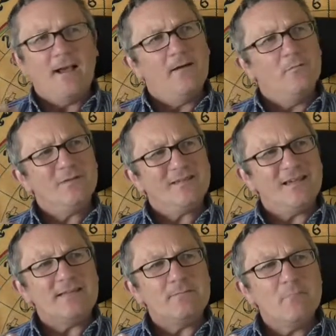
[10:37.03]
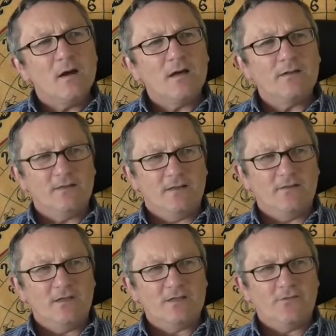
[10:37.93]
I won't say demanding
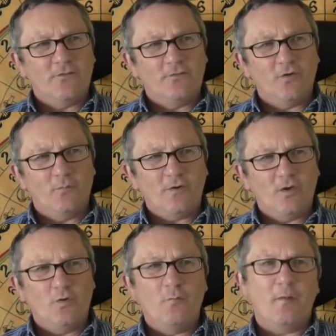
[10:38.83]
things from you,